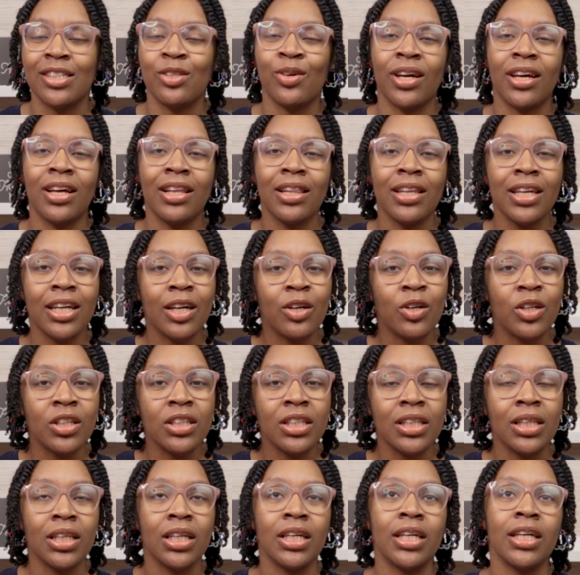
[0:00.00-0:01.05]
So I click
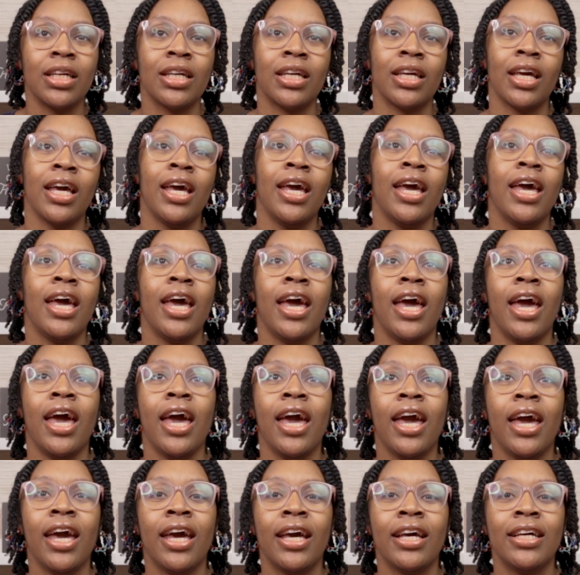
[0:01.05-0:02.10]
on the link
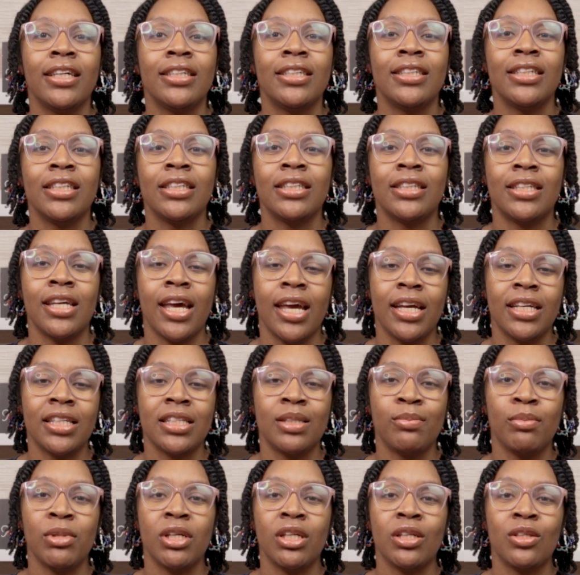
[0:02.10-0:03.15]
and it
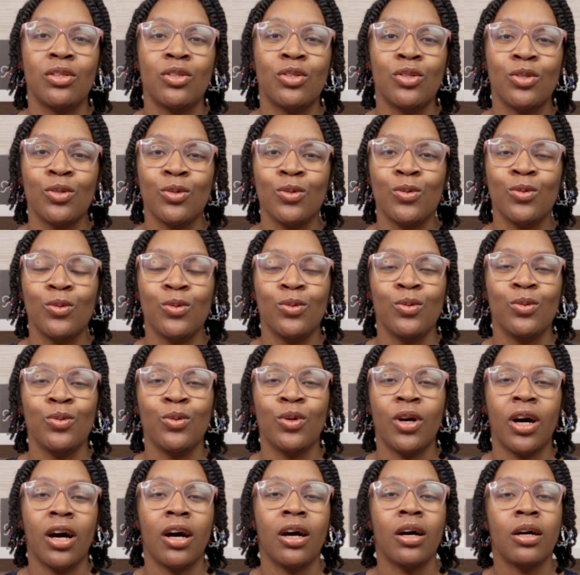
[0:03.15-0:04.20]
takes me
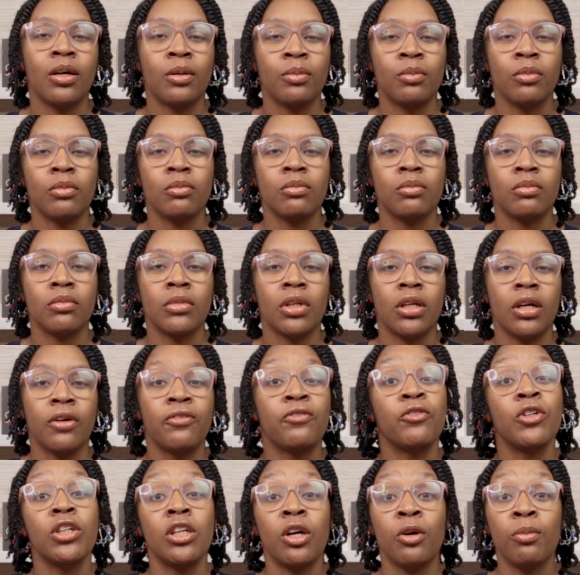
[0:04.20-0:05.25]
to a
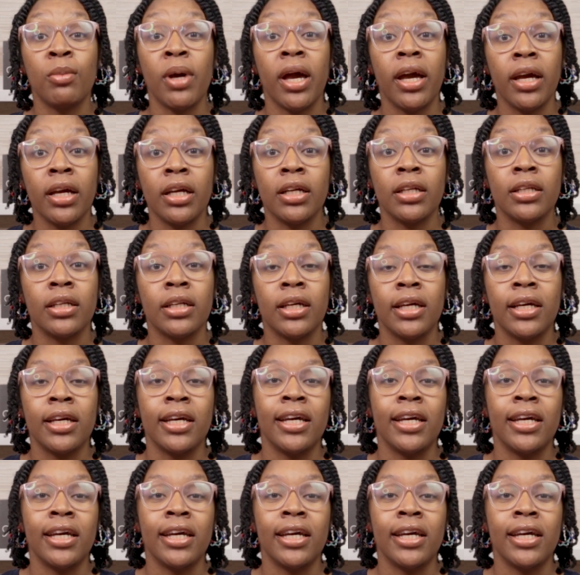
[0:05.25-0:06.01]
free domain.